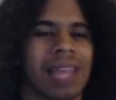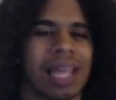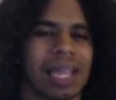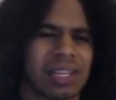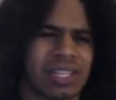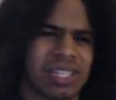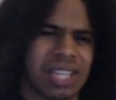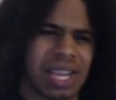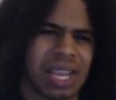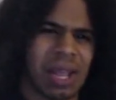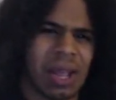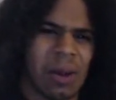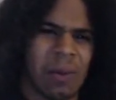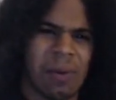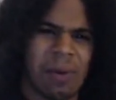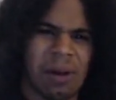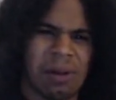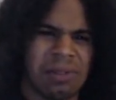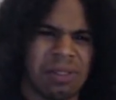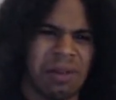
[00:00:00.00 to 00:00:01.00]
she's like,
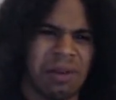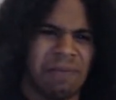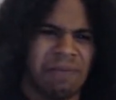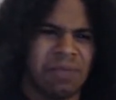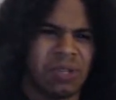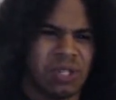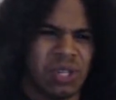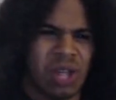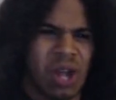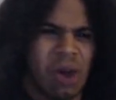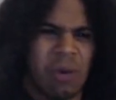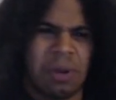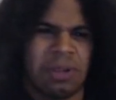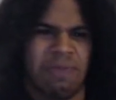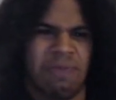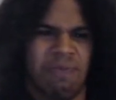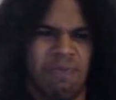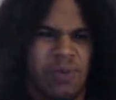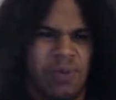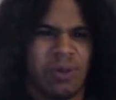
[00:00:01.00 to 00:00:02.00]
well, they're just always
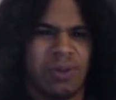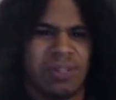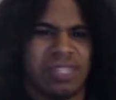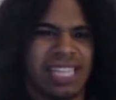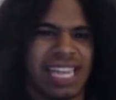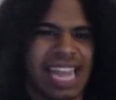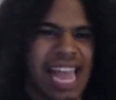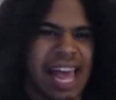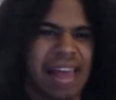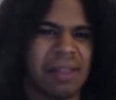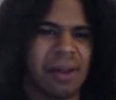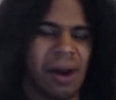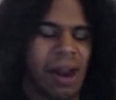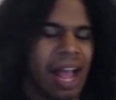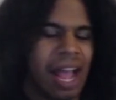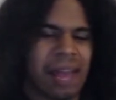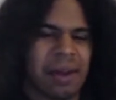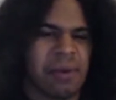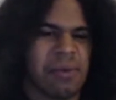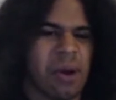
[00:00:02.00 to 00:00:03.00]
fused together.
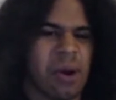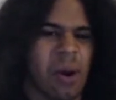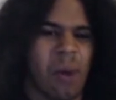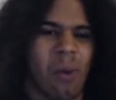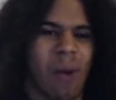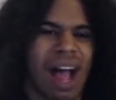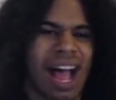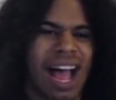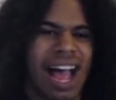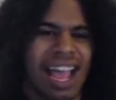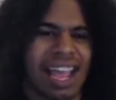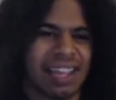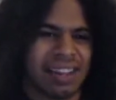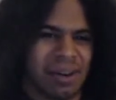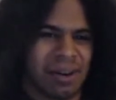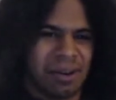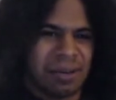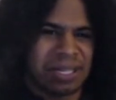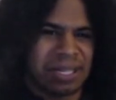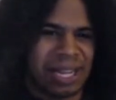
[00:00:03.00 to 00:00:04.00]
I don't know why.
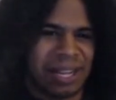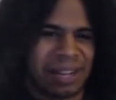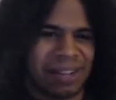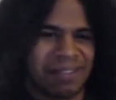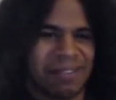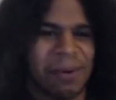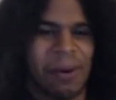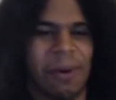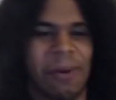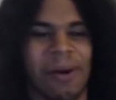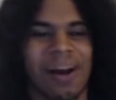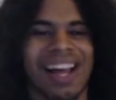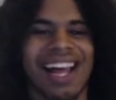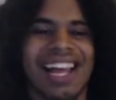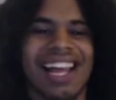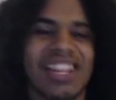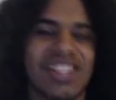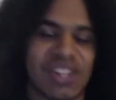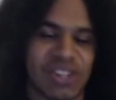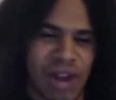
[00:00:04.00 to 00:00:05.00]
They're always like, well,
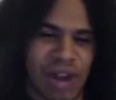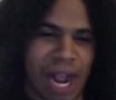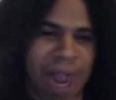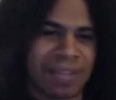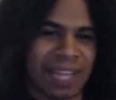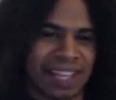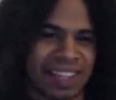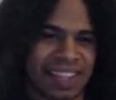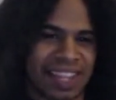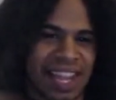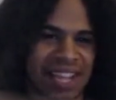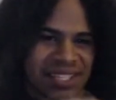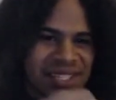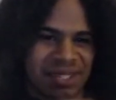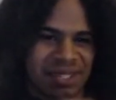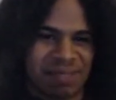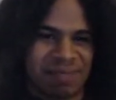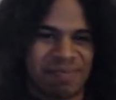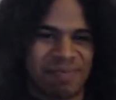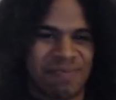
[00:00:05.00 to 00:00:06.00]
she described it like
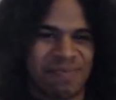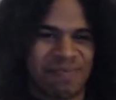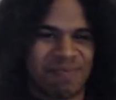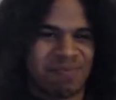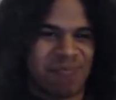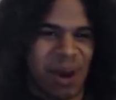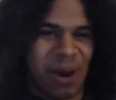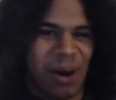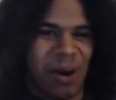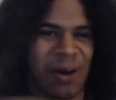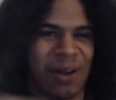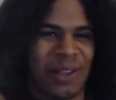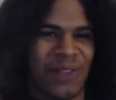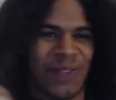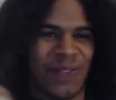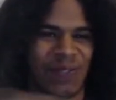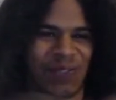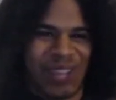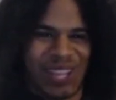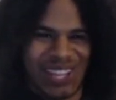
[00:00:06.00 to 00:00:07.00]
this. They're always
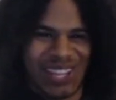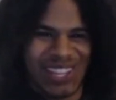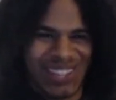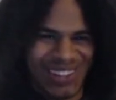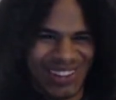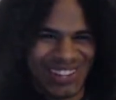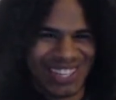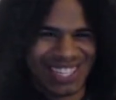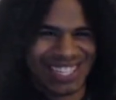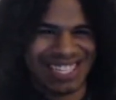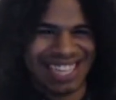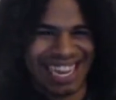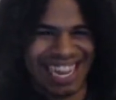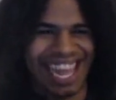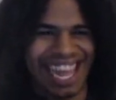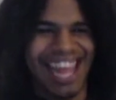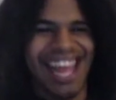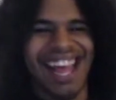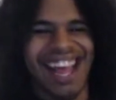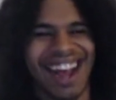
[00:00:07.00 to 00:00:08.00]
fused
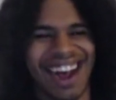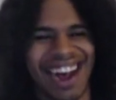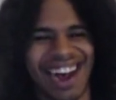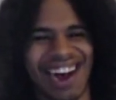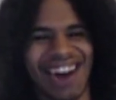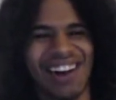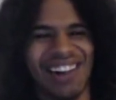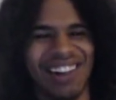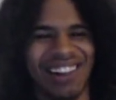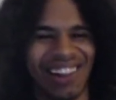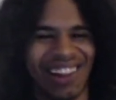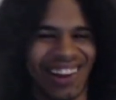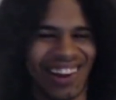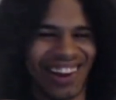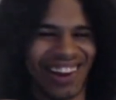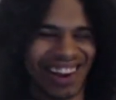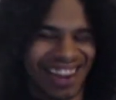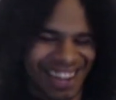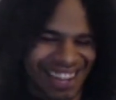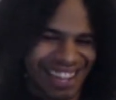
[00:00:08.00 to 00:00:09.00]
together. Oh
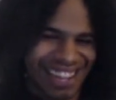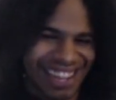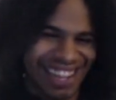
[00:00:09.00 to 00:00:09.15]
Lord,